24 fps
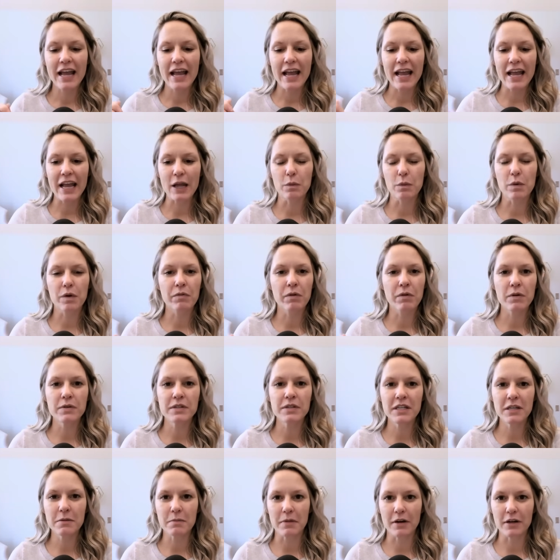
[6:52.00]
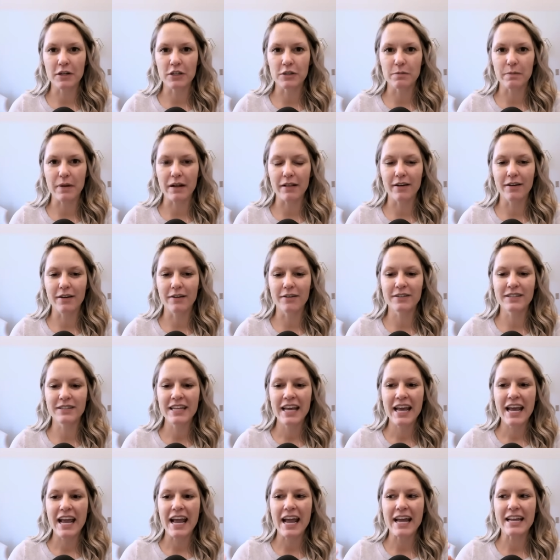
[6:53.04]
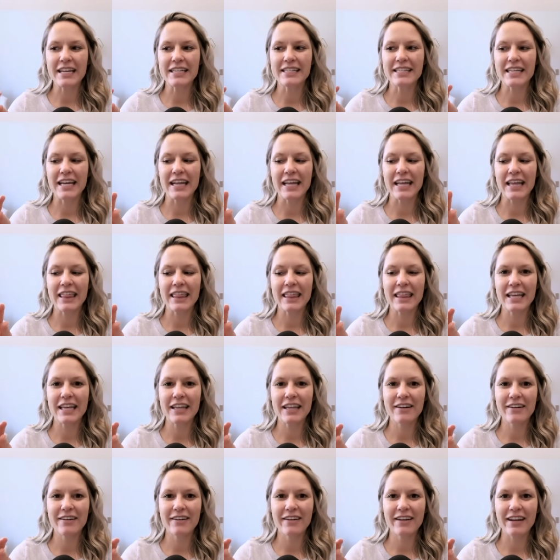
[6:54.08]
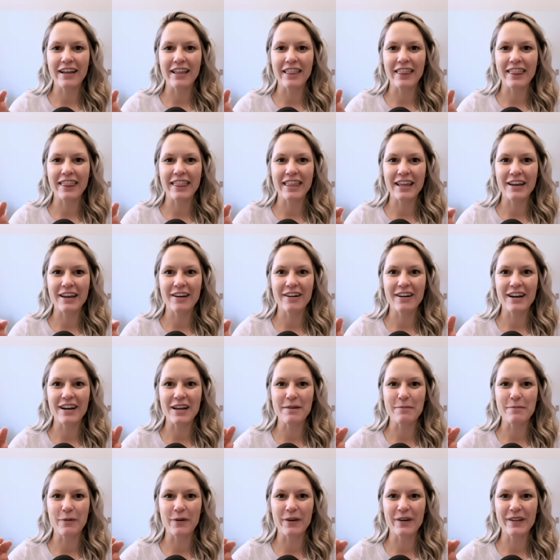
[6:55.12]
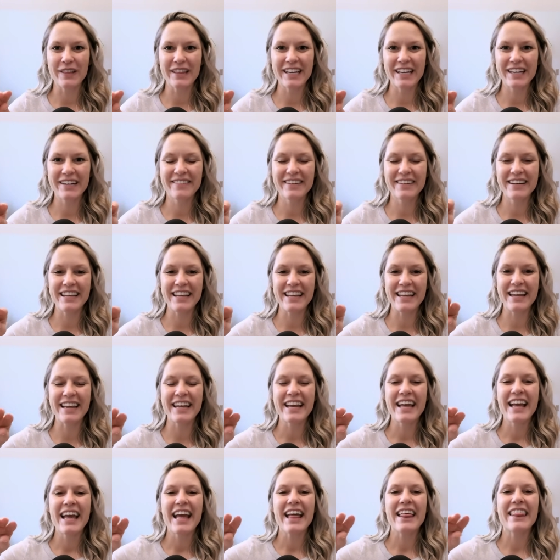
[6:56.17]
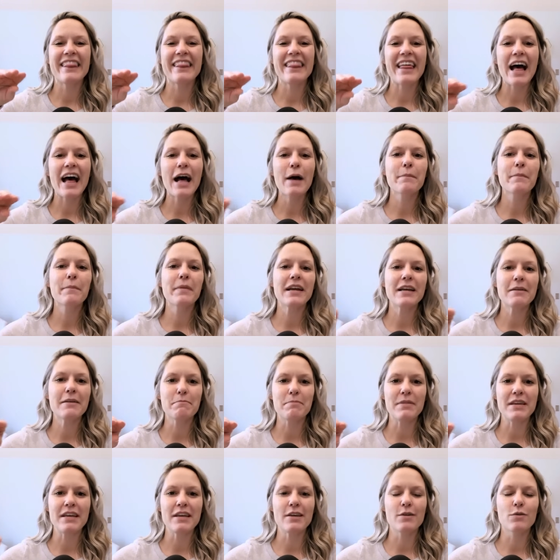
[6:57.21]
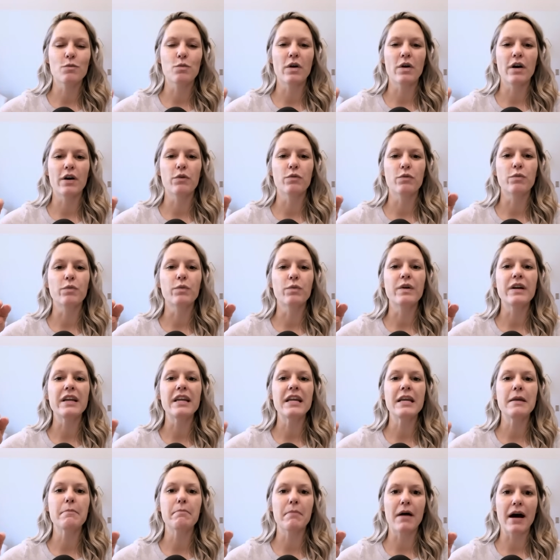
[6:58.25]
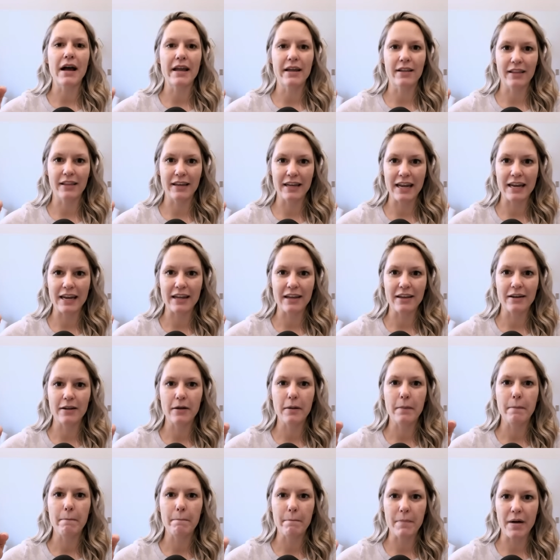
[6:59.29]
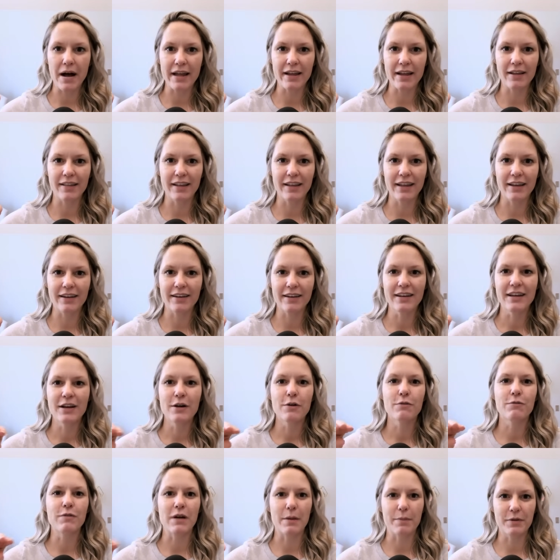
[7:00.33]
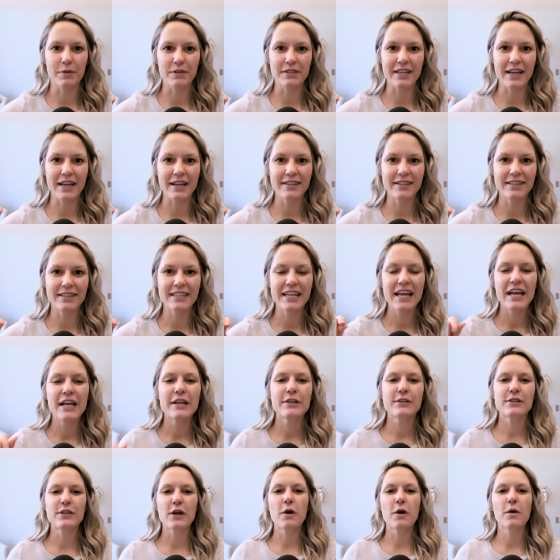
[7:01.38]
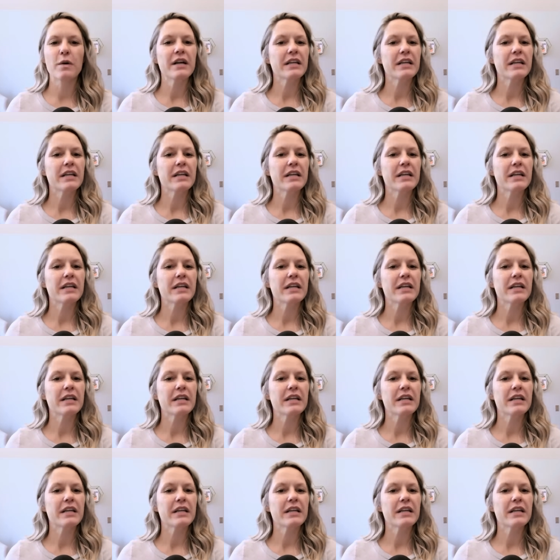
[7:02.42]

and we're roasting marshmallows and it's getting thinner and thinner and more liquidy, that might be what remyelinated myelin represents. So